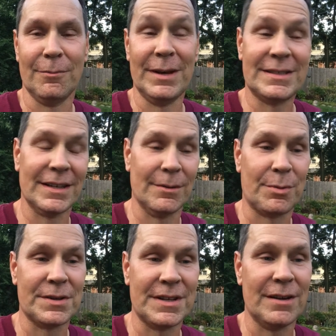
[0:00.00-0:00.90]
basically had
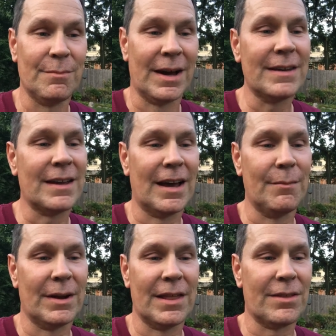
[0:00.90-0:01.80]
preceded my
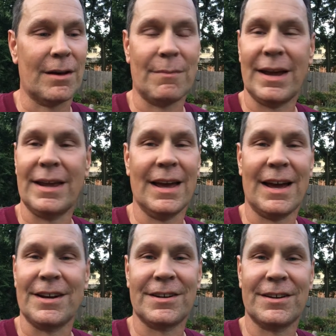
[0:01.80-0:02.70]
time. And I thought, my
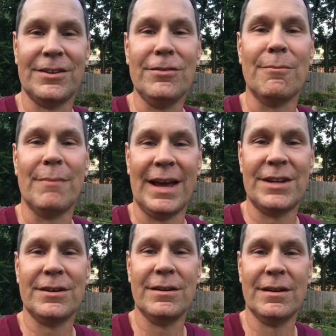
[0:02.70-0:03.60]
gosh, can you
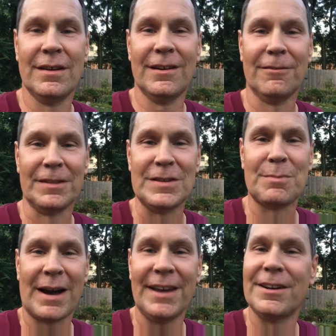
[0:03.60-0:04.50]
imagine what these
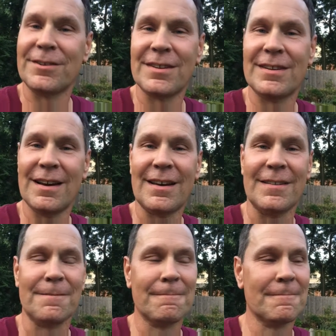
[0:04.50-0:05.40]
pioneers had
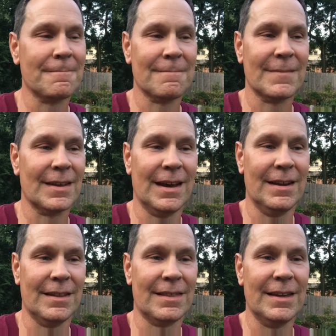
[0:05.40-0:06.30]
done?
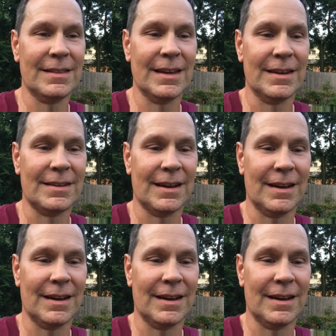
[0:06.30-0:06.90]
And to think that,